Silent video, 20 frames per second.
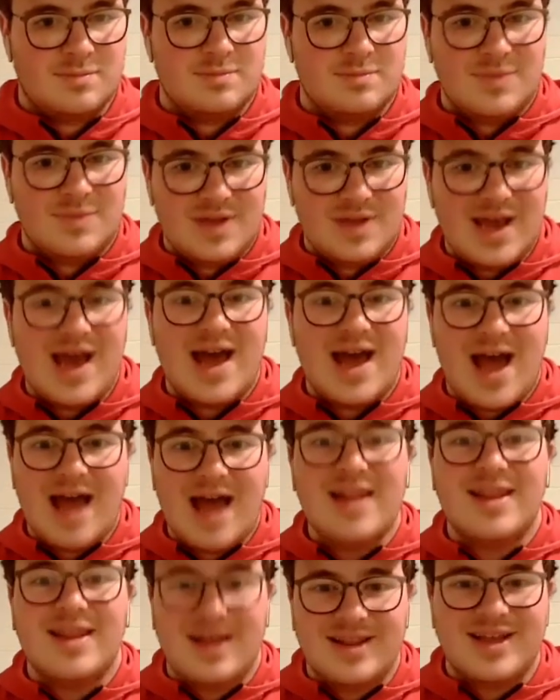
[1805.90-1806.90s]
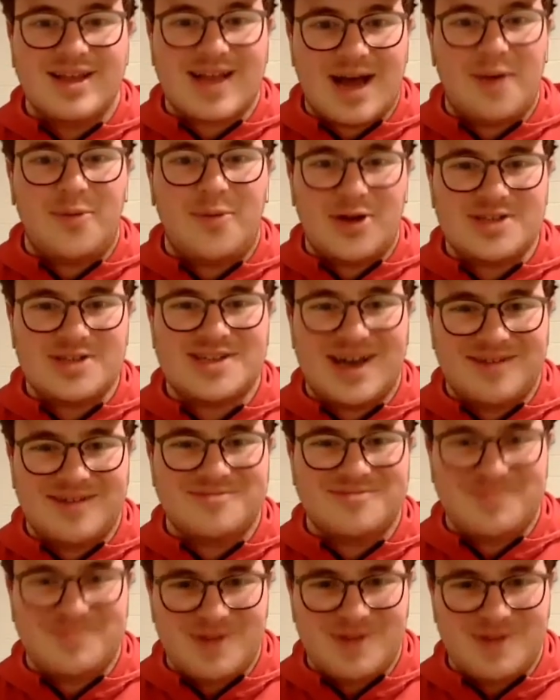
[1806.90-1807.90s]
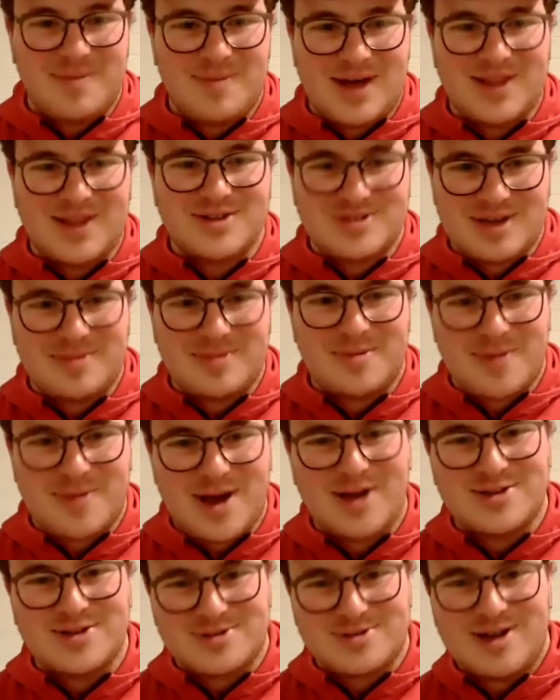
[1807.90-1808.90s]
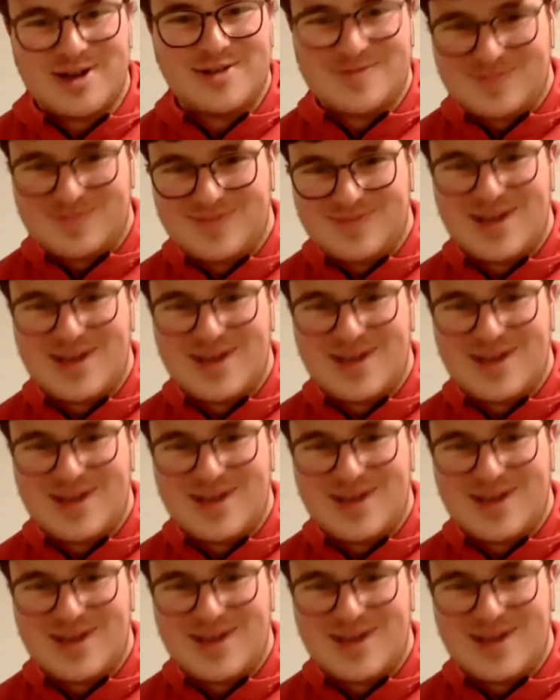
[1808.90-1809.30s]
Yeah, the Cowboys have about the same amount as well. Yeah,